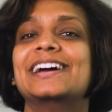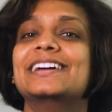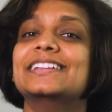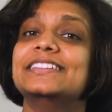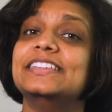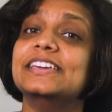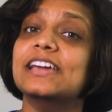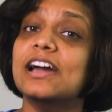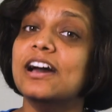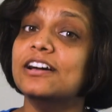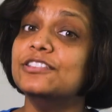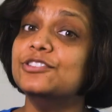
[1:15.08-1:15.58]

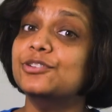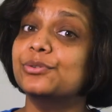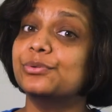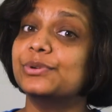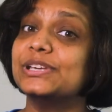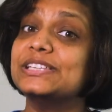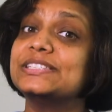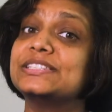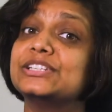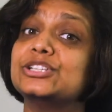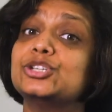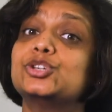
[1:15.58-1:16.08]
The other
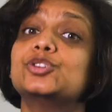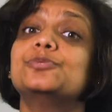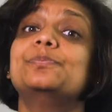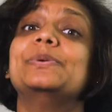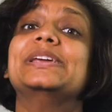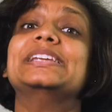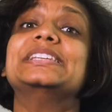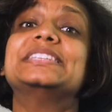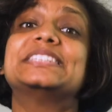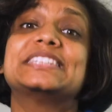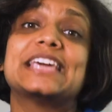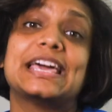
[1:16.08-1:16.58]
reason could
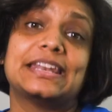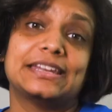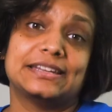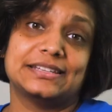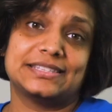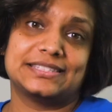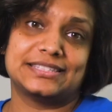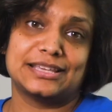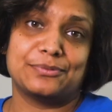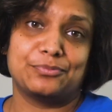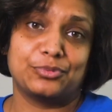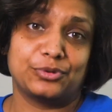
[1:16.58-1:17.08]
be
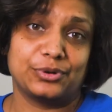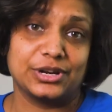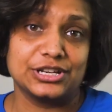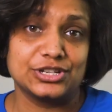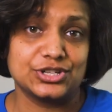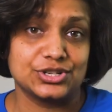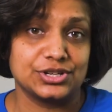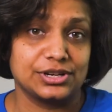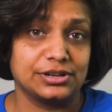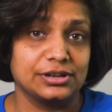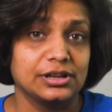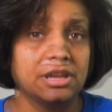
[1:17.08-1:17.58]
tenant
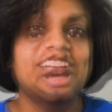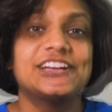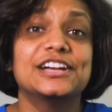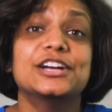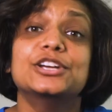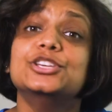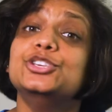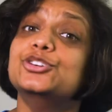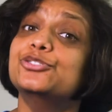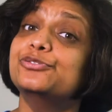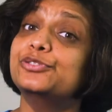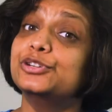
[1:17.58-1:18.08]
separation.
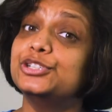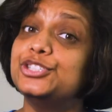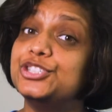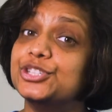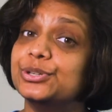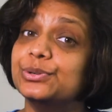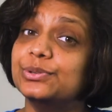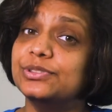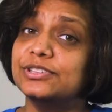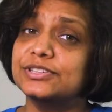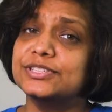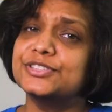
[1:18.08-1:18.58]
You would
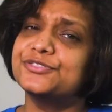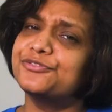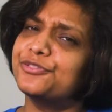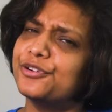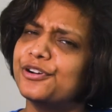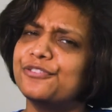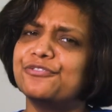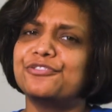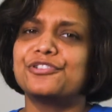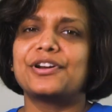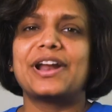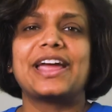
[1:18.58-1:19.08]
do this
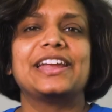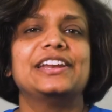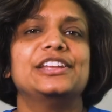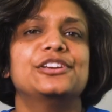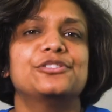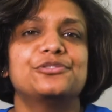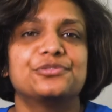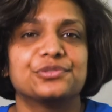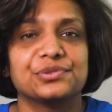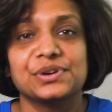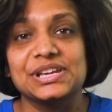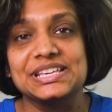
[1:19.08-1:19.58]
for a variety
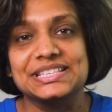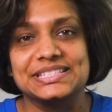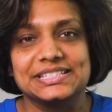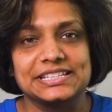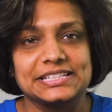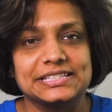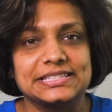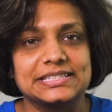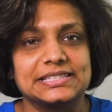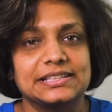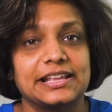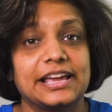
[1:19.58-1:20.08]
of
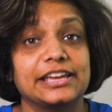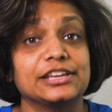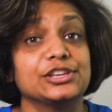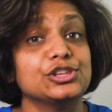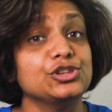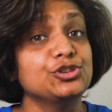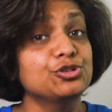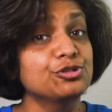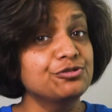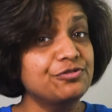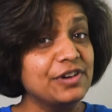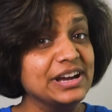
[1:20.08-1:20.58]
reasons, like
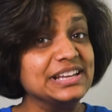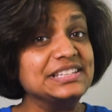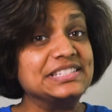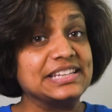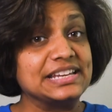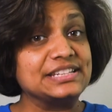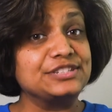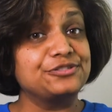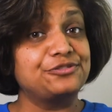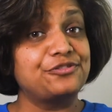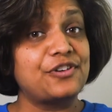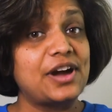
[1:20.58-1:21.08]
you've
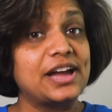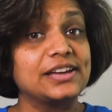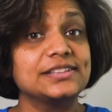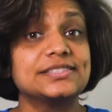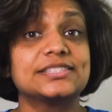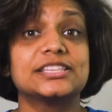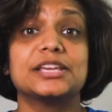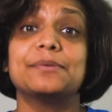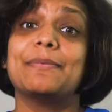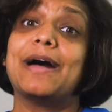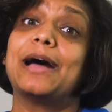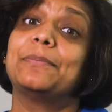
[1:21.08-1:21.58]
identified
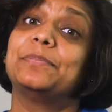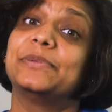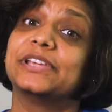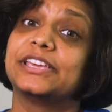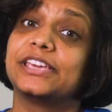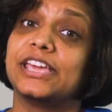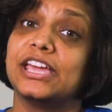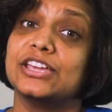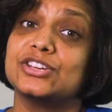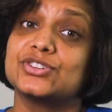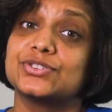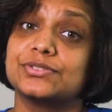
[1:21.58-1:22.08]
some
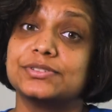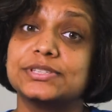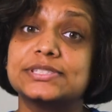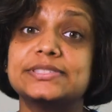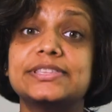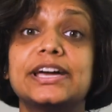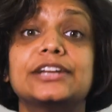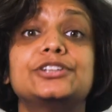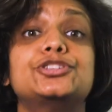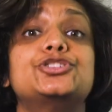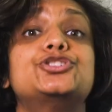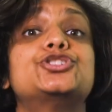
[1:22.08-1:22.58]
applications
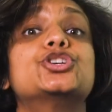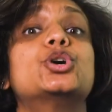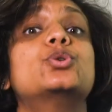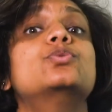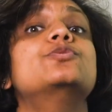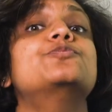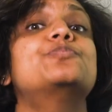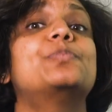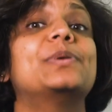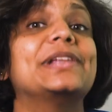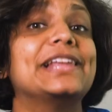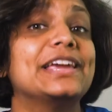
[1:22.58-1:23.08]
that
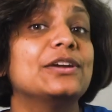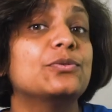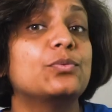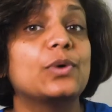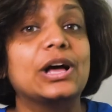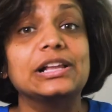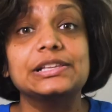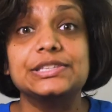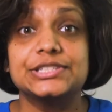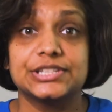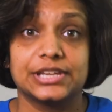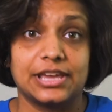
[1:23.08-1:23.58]
don't play
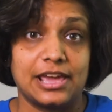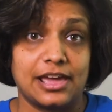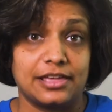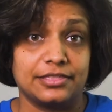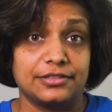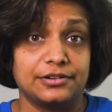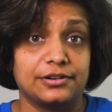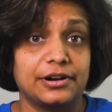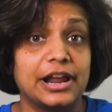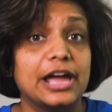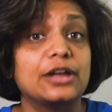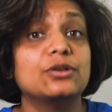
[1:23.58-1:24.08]
well
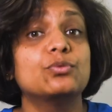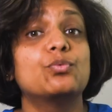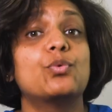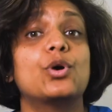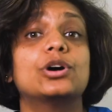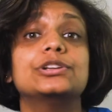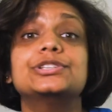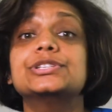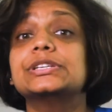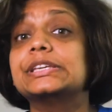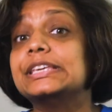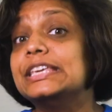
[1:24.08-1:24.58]
together and
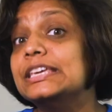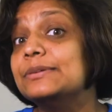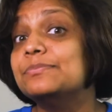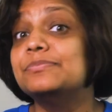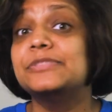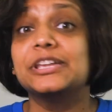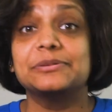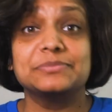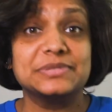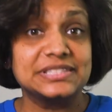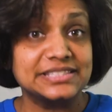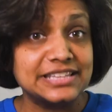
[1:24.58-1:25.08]
want to
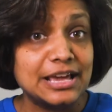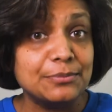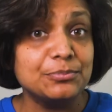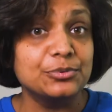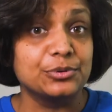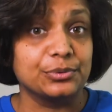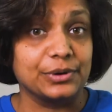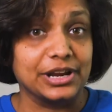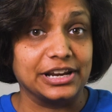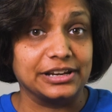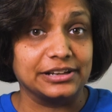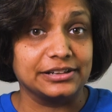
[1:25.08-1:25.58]
keep them
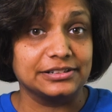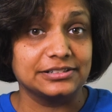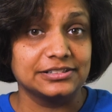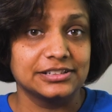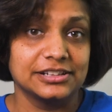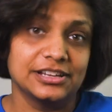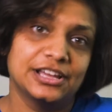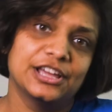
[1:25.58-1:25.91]
separated.